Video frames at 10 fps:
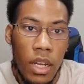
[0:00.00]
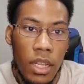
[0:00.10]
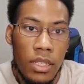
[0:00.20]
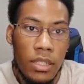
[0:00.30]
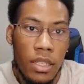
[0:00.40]

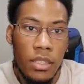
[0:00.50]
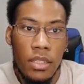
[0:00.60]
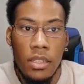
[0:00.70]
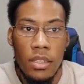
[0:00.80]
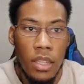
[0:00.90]
Alright, let's
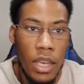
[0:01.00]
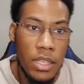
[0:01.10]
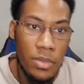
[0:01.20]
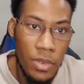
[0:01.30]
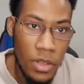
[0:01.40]
see this
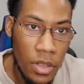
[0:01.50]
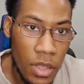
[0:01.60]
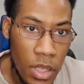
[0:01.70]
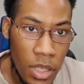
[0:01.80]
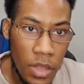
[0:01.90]
last one.
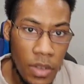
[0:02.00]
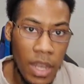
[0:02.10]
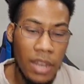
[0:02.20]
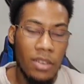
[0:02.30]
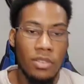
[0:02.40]

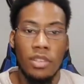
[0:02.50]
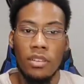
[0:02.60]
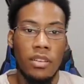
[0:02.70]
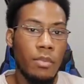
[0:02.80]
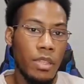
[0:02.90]
Now I noticed
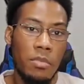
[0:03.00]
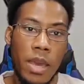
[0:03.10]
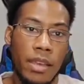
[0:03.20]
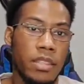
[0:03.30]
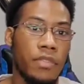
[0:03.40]
they're talking about the
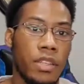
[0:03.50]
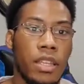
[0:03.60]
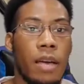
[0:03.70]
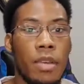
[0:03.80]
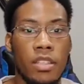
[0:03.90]
mask, stuff like
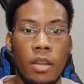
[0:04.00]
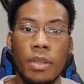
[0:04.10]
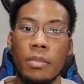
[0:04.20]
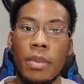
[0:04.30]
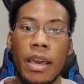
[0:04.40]
that. I'm not talking
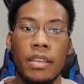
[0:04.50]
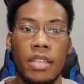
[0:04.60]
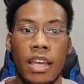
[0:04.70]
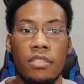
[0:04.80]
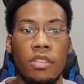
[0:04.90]
about the
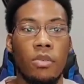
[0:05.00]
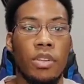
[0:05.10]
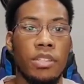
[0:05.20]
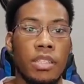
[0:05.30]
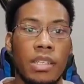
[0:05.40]
mask. I just really
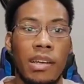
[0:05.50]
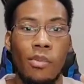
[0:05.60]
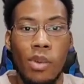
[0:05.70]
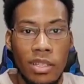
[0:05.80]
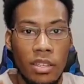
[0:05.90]
want to see
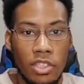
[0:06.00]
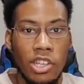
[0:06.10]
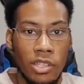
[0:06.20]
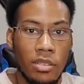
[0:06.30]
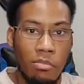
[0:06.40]
what this
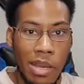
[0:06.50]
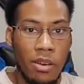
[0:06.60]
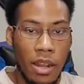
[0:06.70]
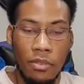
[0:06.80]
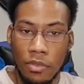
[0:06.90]
chick's
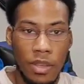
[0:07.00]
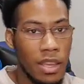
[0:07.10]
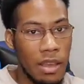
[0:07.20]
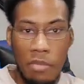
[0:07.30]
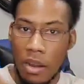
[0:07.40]
about. I
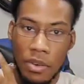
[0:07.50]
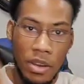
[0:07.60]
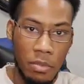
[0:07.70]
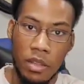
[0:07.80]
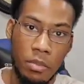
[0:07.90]
don't
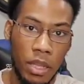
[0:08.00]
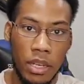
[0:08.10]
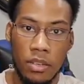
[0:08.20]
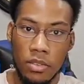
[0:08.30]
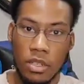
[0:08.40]
care about all the
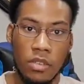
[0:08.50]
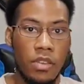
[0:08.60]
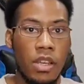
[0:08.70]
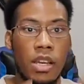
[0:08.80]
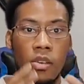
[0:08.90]
political stuff.
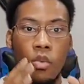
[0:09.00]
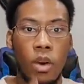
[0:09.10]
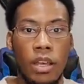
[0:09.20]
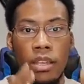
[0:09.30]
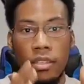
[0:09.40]

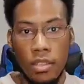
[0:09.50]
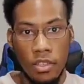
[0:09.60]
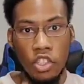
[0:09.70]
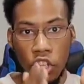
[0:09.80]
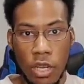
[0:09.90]
What is
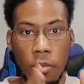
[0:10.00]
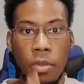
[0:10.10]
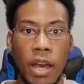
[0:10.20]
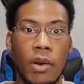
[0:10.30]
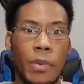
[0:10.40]
this chick
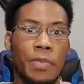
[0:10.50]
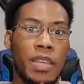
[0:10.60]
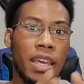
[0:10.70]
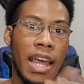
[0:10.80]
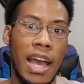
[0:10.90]
about
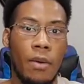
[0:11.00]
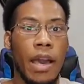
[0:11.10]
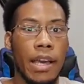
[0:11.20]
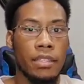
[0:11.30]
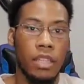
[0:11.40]
and how
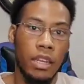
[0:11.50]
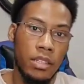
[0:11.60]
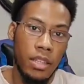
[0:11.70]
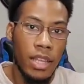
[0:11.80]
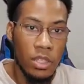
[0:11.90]
it
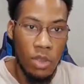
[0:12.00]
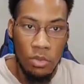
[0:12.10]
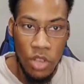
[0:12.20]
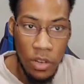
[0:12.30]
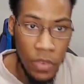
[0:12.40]
escalates to that? That's what
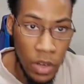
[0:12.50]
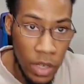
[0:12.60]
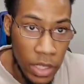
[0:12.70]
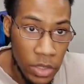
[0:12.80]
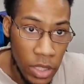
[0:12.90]
I'm trying to figure
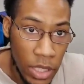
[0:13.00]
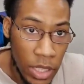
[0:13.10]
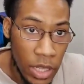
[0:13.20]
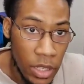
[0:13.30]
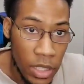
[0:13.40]
out now. So
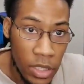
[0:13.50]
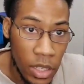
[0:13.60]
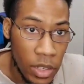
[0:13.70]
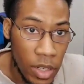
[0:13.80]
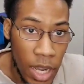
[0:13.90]
again, let's
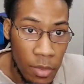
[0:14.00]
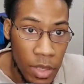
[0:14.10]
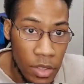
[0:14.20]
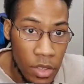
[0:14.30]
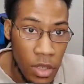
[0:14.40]
look at her
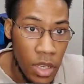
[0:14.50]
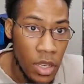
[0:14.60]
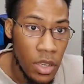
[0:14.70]
comments.